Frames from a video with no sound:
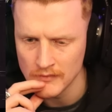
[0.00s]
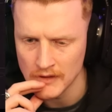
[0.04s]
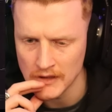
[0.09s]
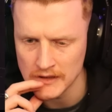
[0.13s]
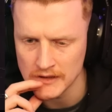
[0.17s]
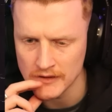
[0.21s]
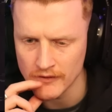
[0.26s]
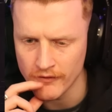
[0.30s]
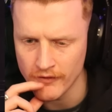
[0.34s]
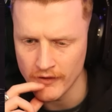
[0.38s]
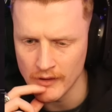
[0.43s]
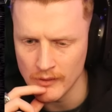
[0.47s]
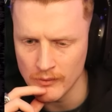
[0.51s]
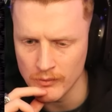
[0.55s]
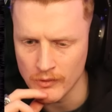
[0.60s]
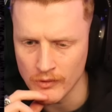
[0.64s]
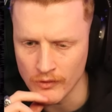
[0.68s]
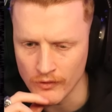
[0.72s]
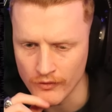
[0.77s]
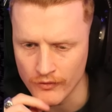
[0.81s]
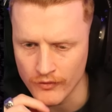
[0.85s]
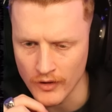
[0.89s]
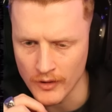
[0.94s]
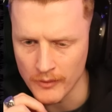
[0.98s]
There's a film
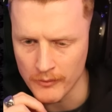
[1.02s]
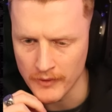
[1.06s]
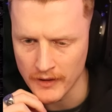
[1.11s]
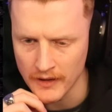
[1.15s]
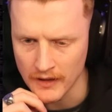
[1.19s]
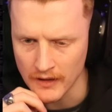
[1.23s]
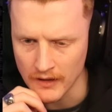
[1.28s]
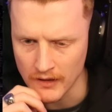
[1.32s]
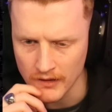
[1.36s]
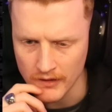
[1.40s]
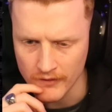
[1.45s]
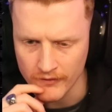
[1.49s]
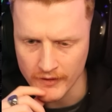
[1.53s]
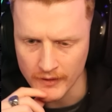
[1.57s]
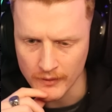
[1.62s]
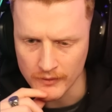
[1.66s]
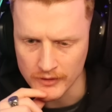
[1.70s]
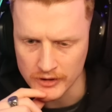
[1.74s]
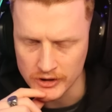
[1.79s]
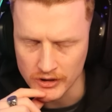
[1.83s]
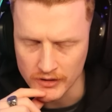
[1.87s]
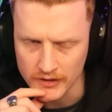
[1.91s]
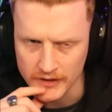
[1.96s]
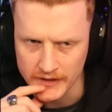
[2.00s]
called From Hell, I think,
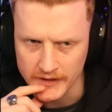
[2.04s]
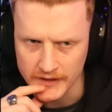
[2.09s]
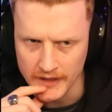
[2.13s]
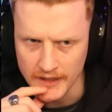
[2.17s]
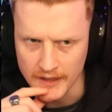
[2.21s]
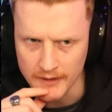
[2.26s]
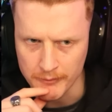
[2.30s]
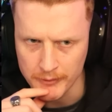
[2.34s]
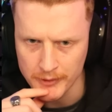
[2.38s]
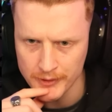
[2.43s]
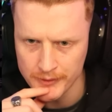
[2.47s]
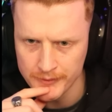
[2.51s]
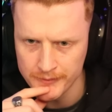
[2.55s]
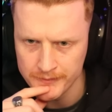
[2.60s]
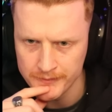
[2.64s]
with Johnny Depp.